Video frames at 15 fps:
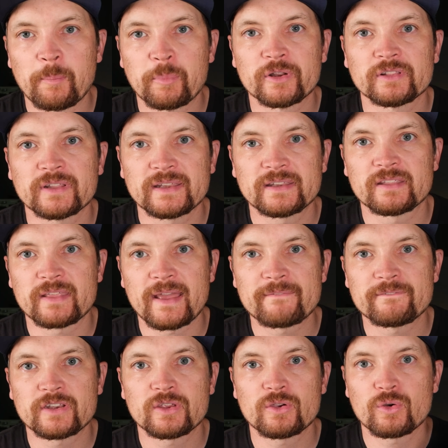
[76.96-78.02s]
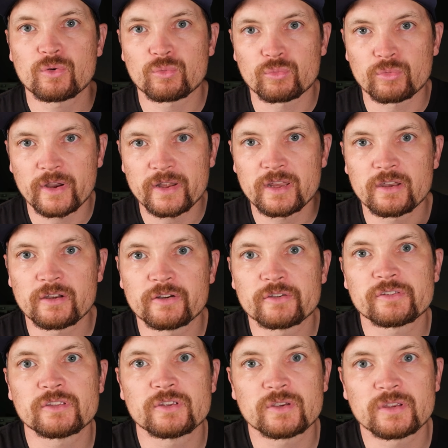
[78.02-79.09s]
put a link to that video right here
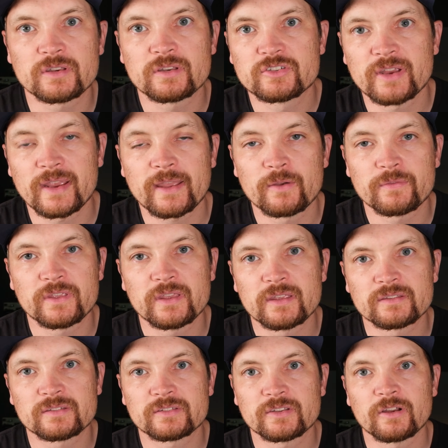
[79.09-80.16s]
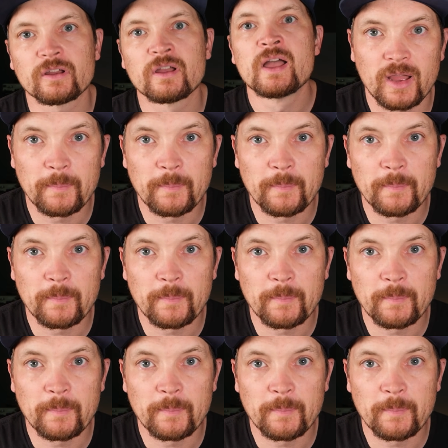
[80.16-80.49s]
so that you can check out the install.